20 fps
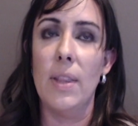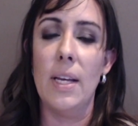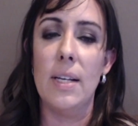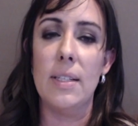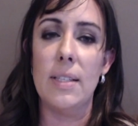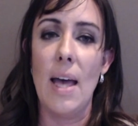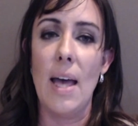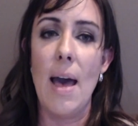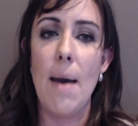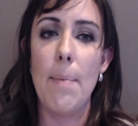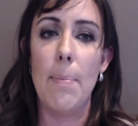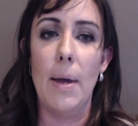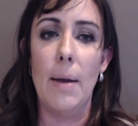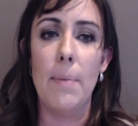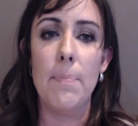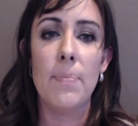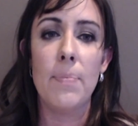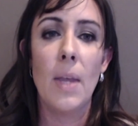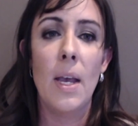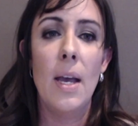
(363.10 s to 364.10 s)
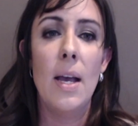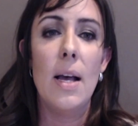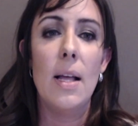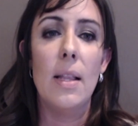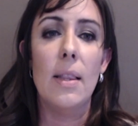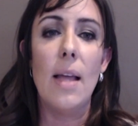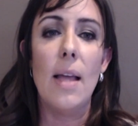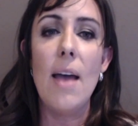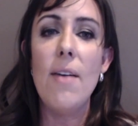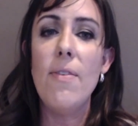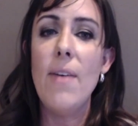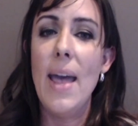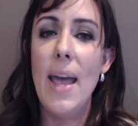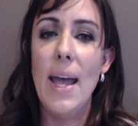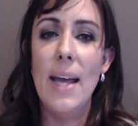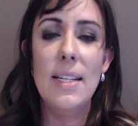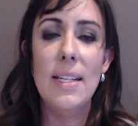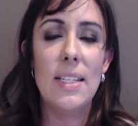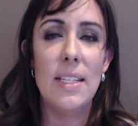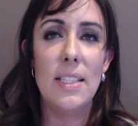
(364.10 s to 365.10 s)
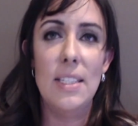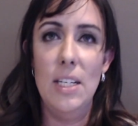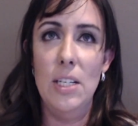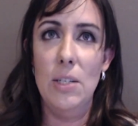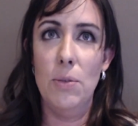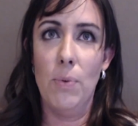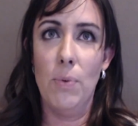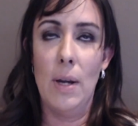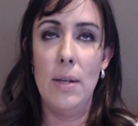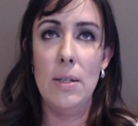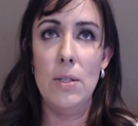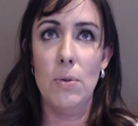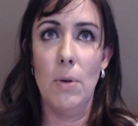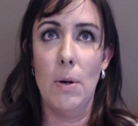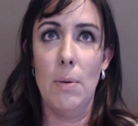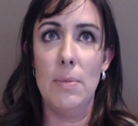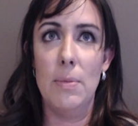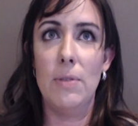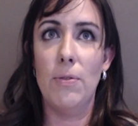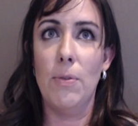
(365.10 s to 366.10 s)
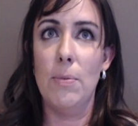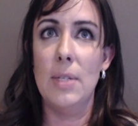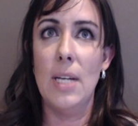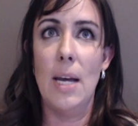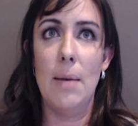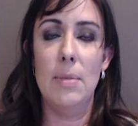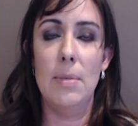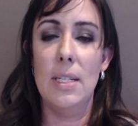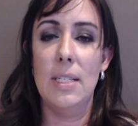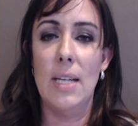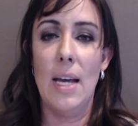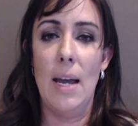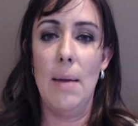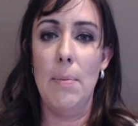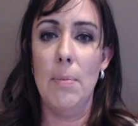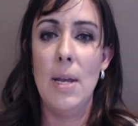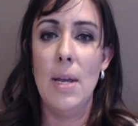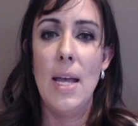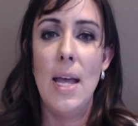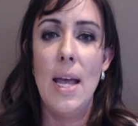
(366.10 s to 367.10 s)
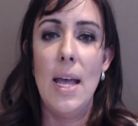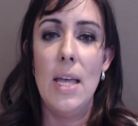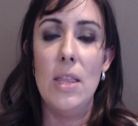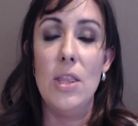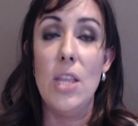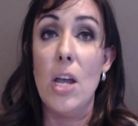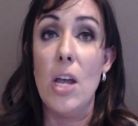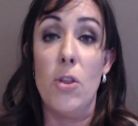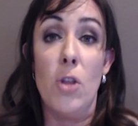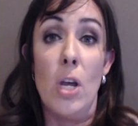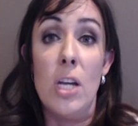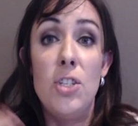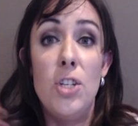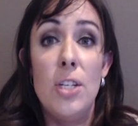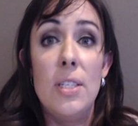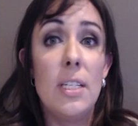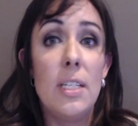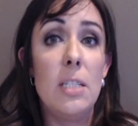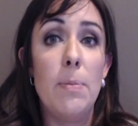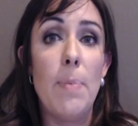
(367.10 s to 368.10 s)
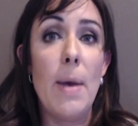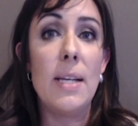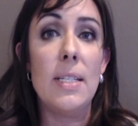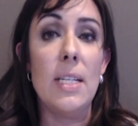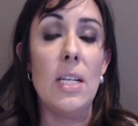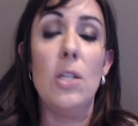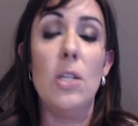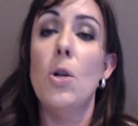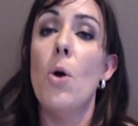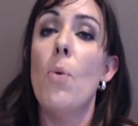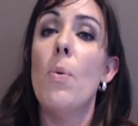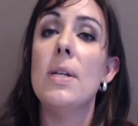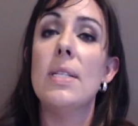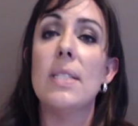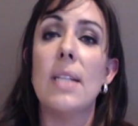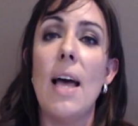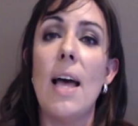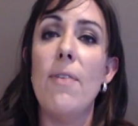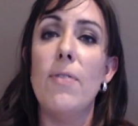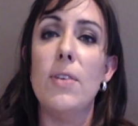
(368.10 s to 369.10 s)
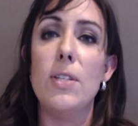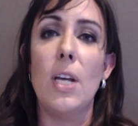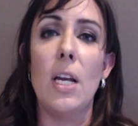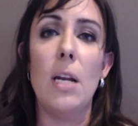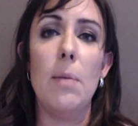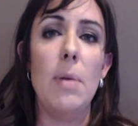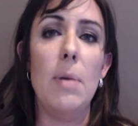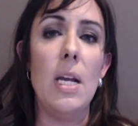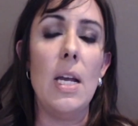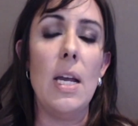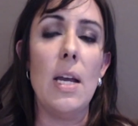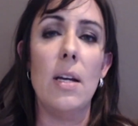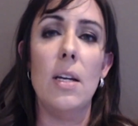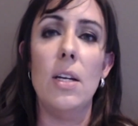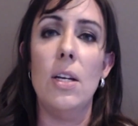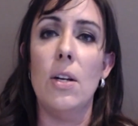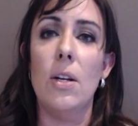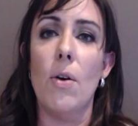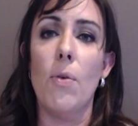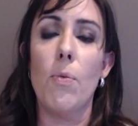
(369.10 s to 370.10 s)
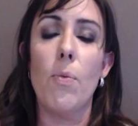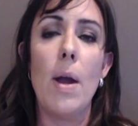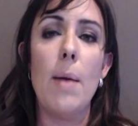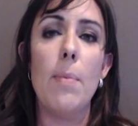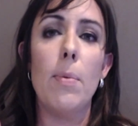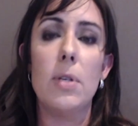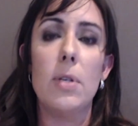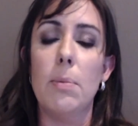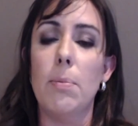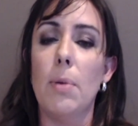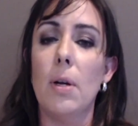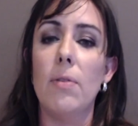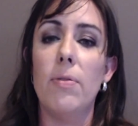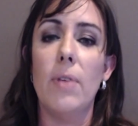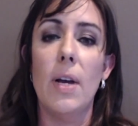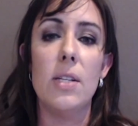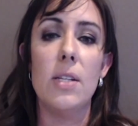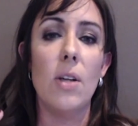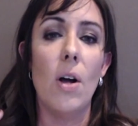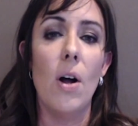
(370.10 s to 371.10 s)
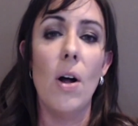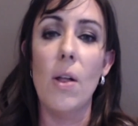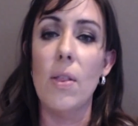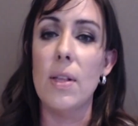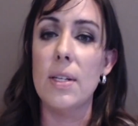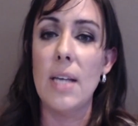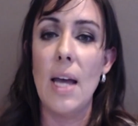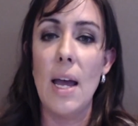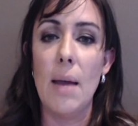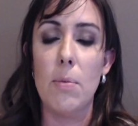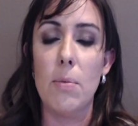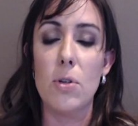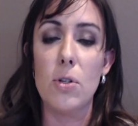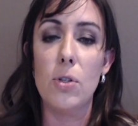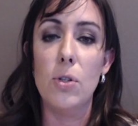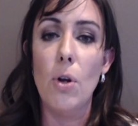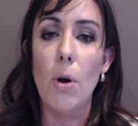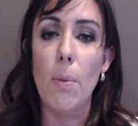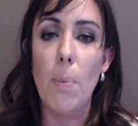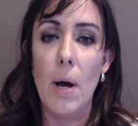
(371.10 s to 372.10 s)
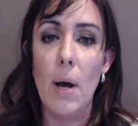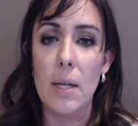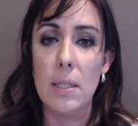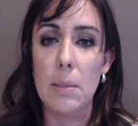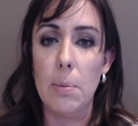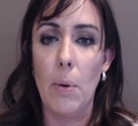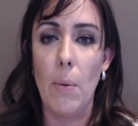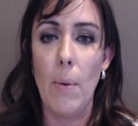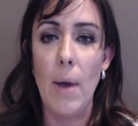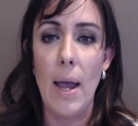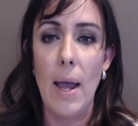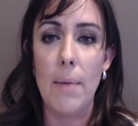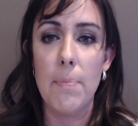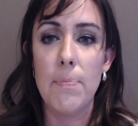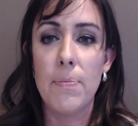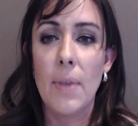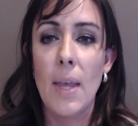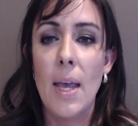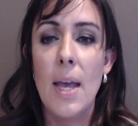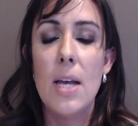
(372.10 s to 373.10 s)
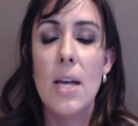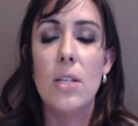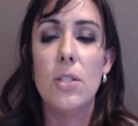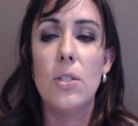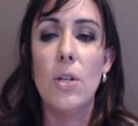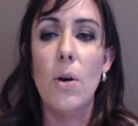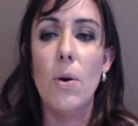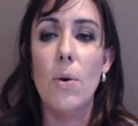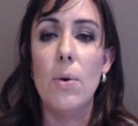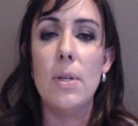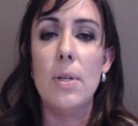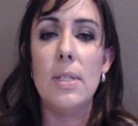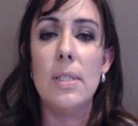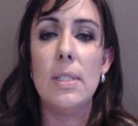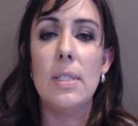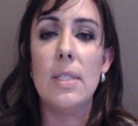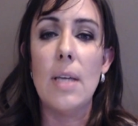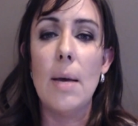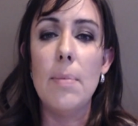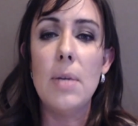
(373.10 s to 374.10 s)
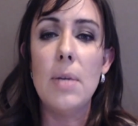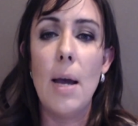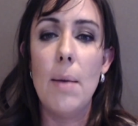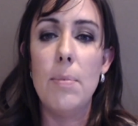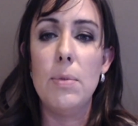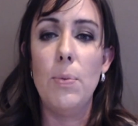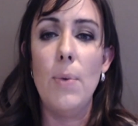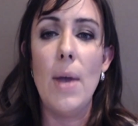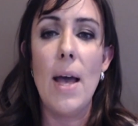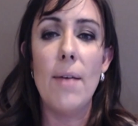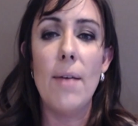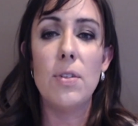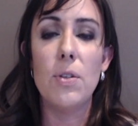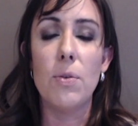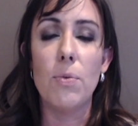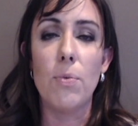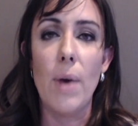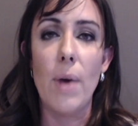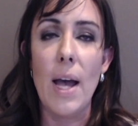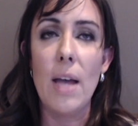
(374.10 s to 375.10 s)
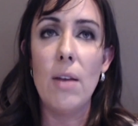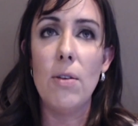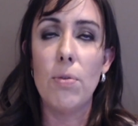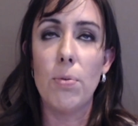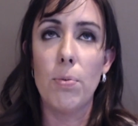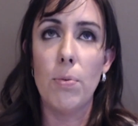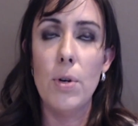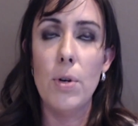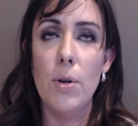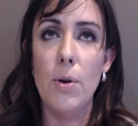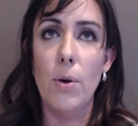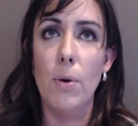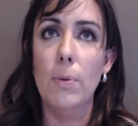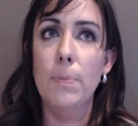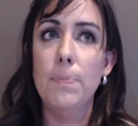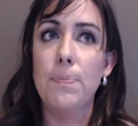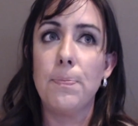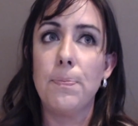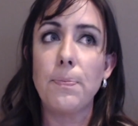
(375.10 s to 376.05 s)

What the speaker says: things that happen. Life hands us these rainstorms from time to time. It's just expected. No one's life is going to be, rainbows and butterflies all the time. There's no possible way. So sometimes we have to ride through